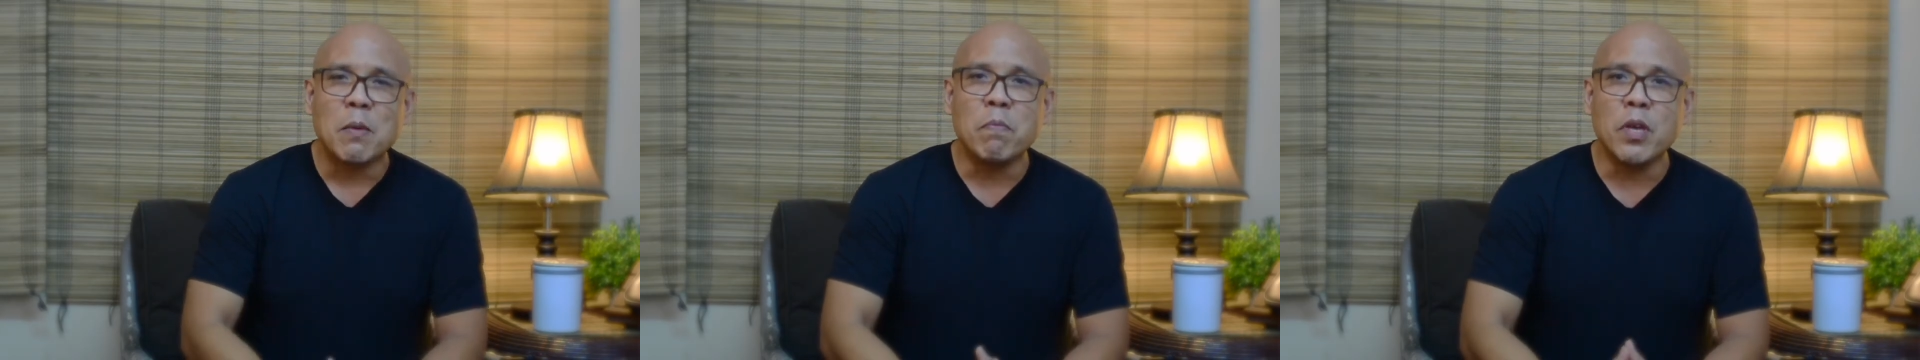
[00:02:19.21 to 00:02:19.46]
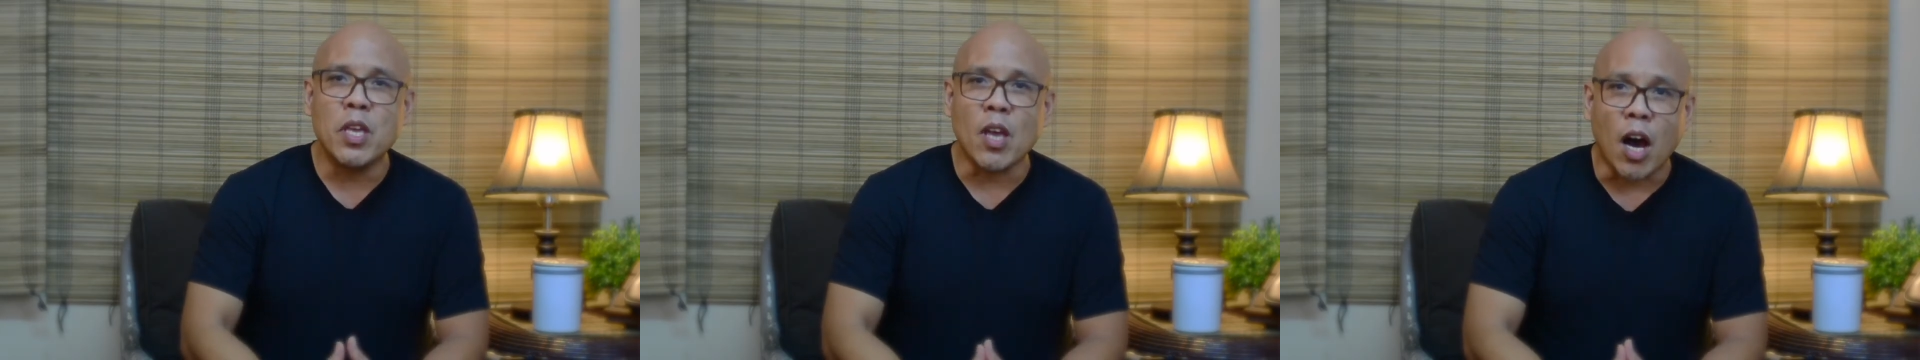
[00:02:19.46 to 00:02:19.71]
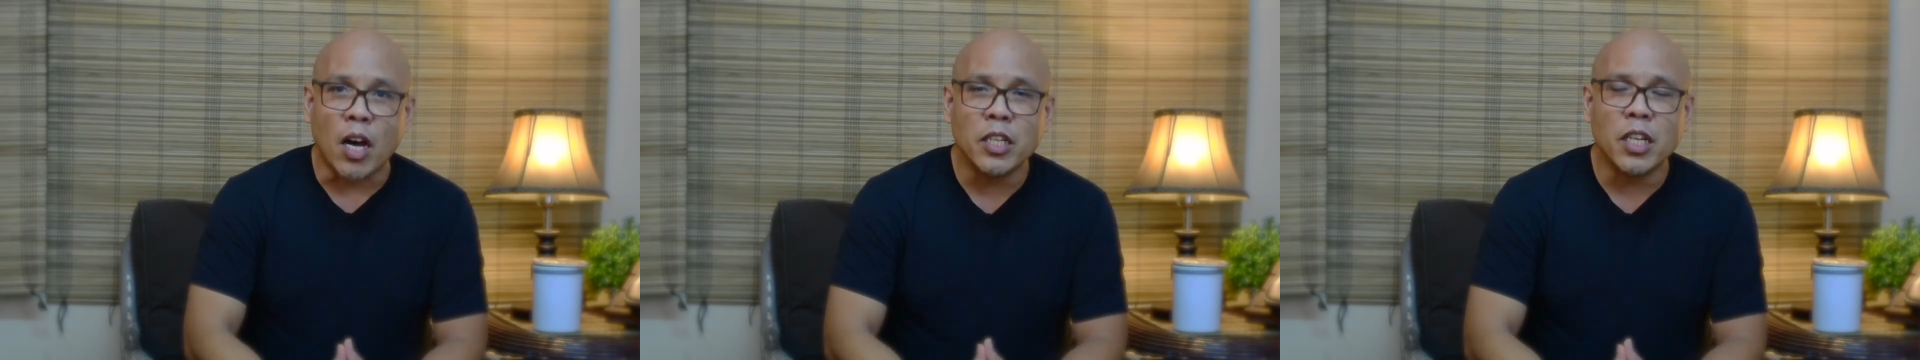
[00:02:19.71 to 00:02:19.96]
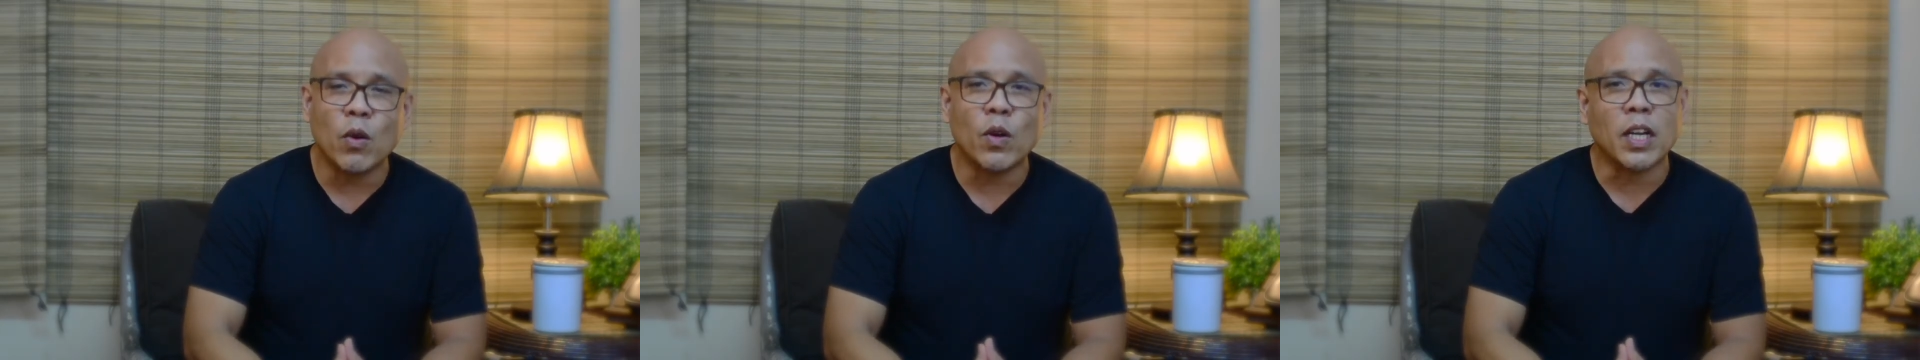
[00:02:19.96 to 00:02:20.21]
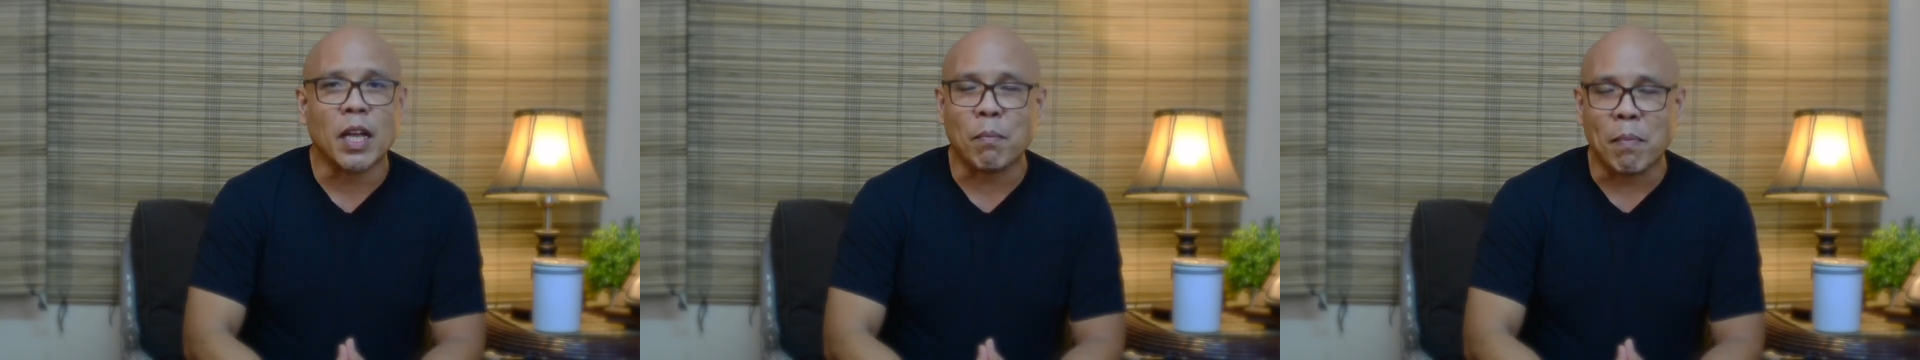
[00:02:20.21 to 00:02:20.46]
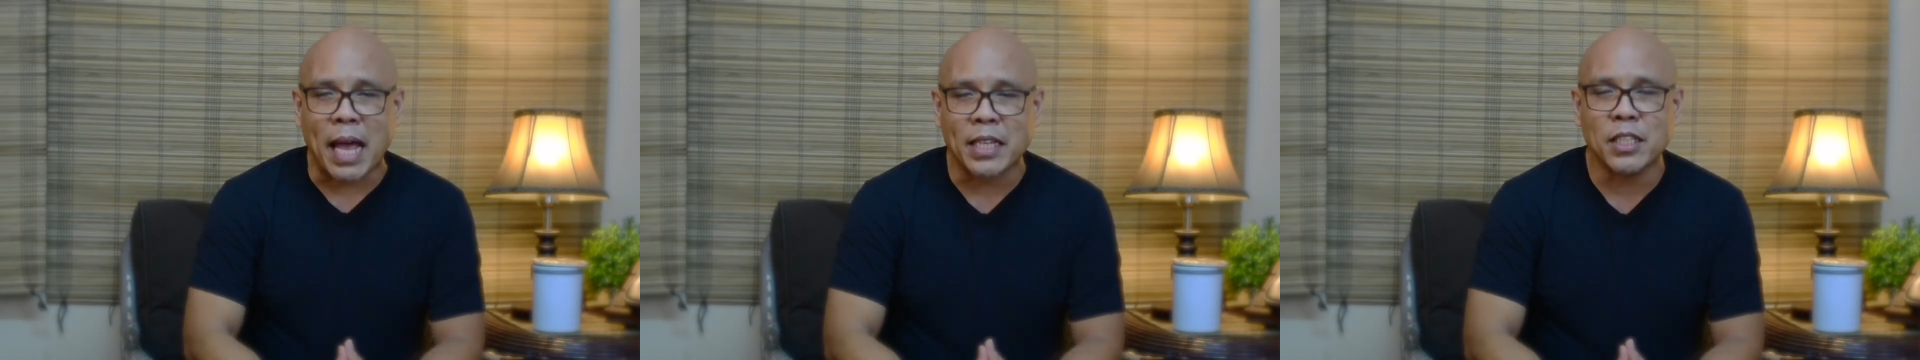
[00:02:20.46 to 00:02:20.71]
beyond our
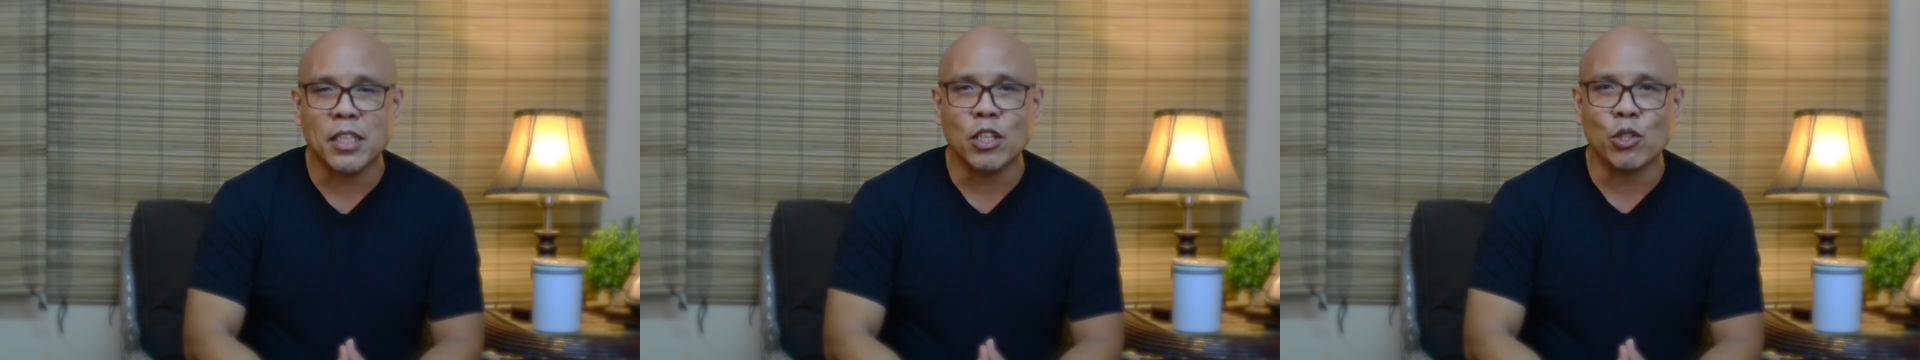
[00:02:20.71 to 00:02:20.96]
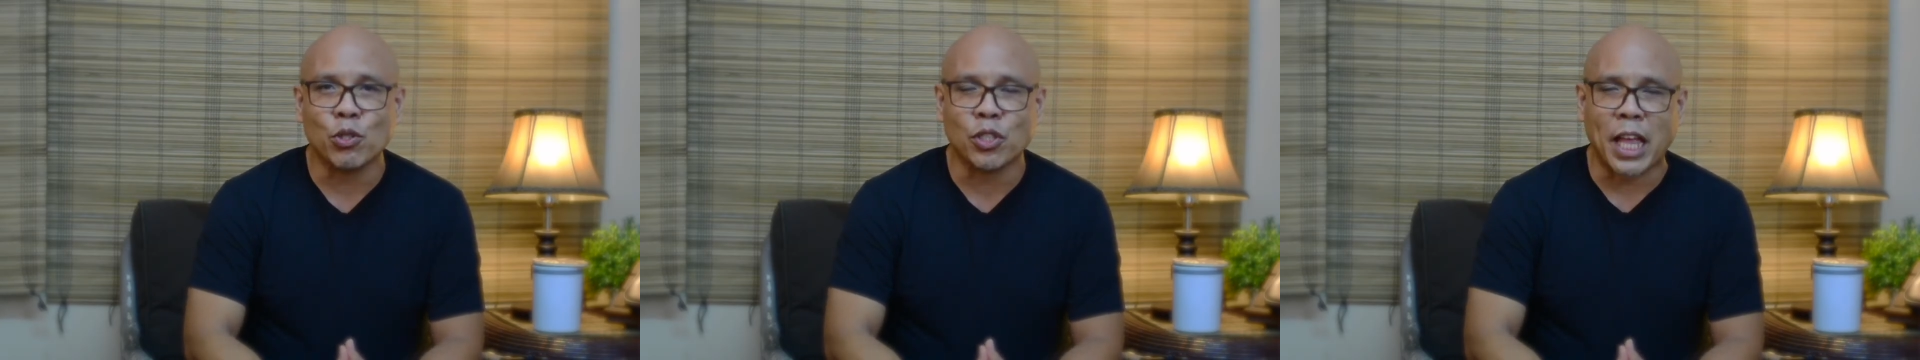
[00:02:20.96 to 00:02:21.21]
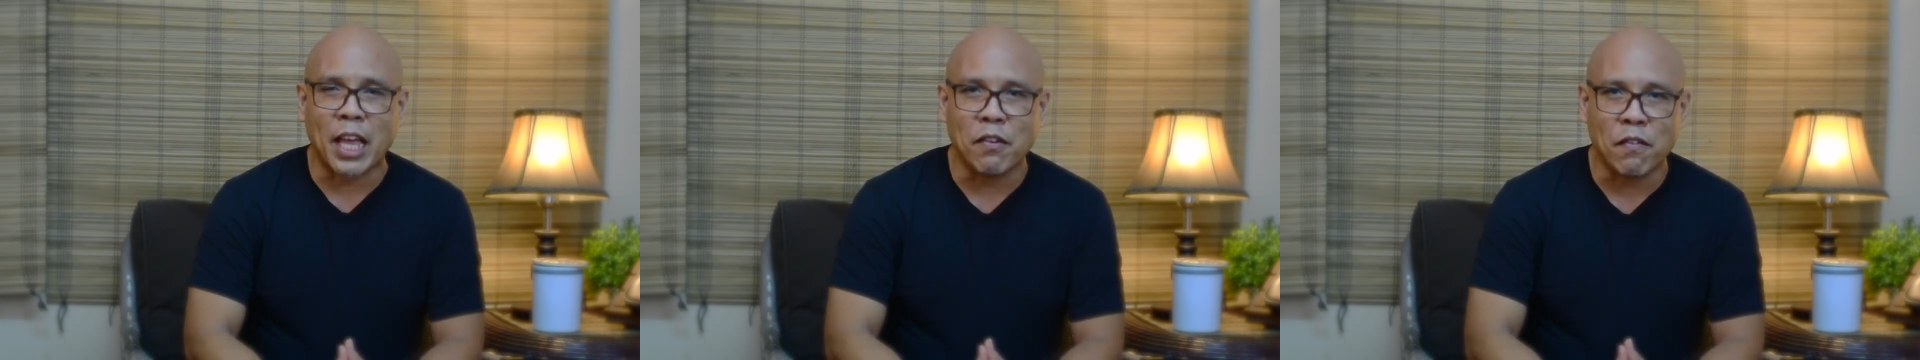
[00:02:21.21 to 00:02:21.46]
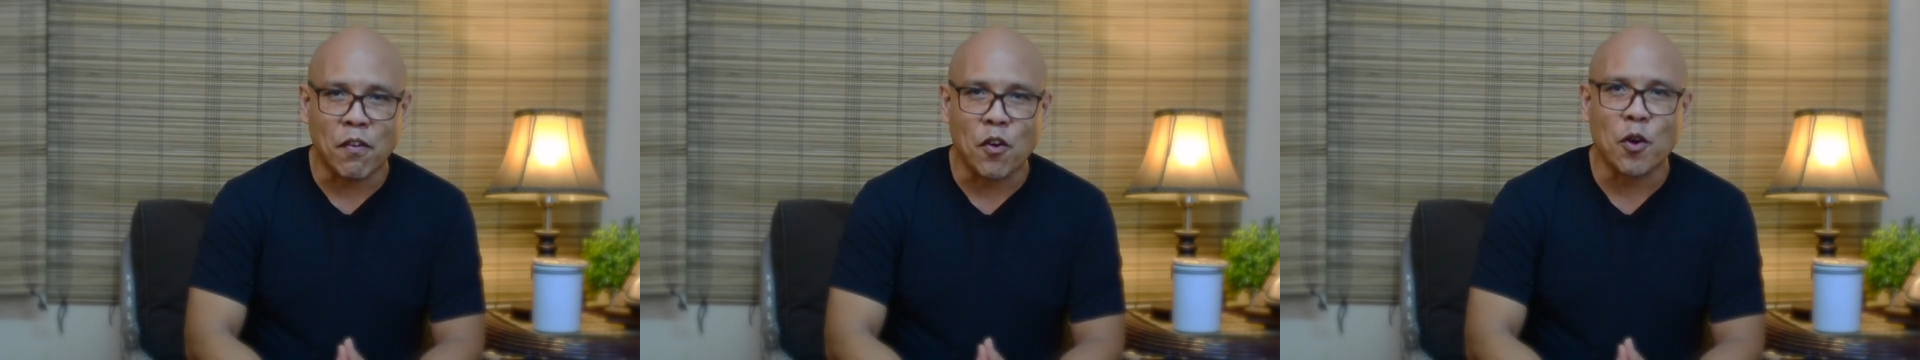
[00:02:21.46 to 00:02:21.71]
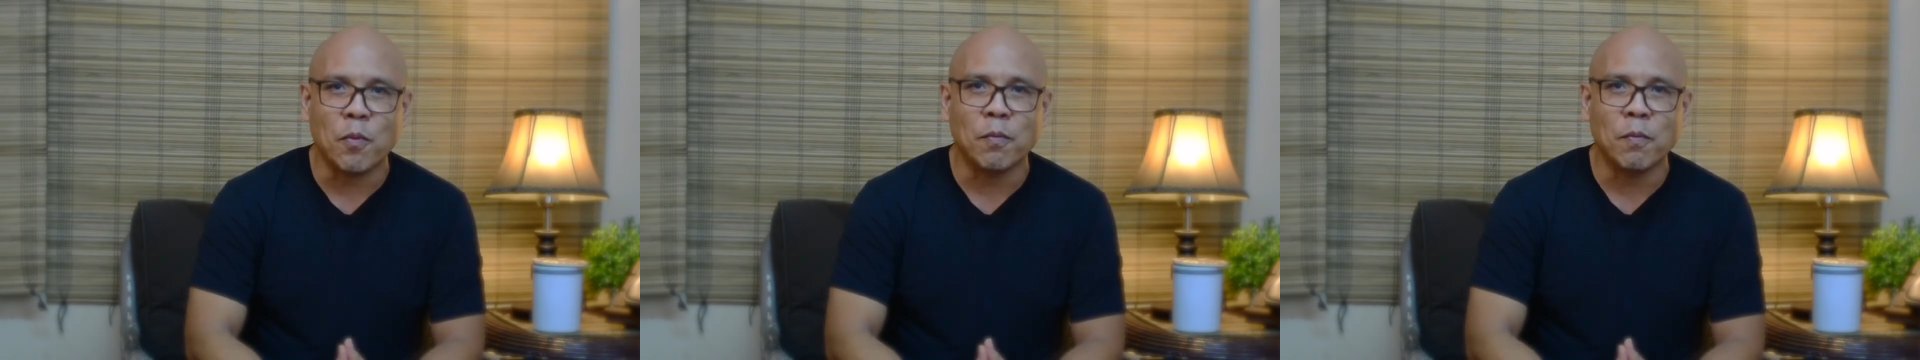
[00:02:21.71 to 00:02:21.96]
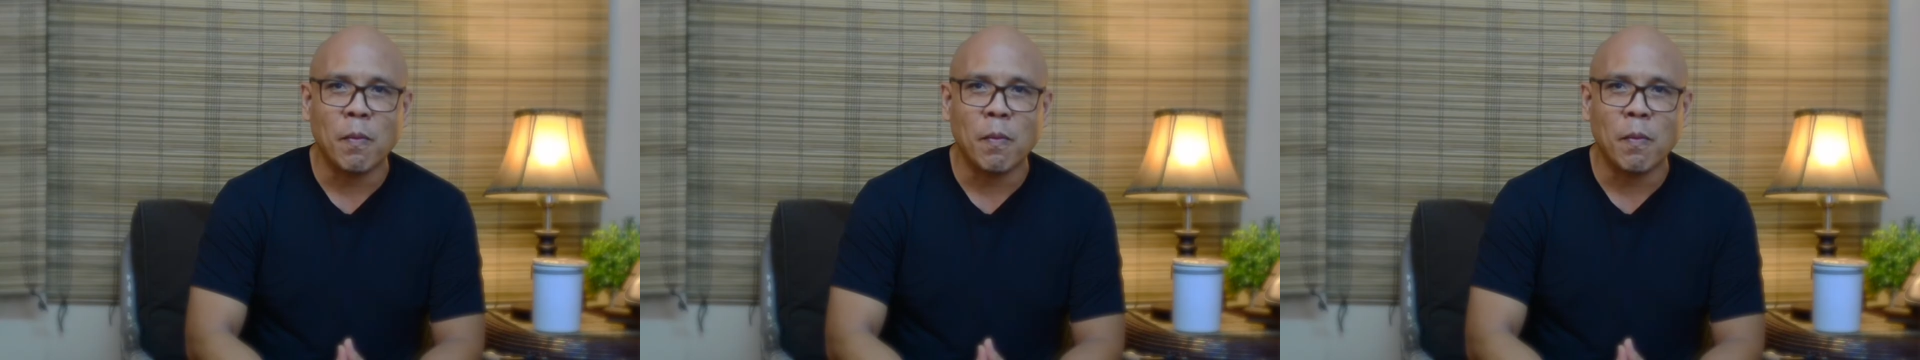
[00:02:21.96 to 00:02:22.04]
capacity to stand firm.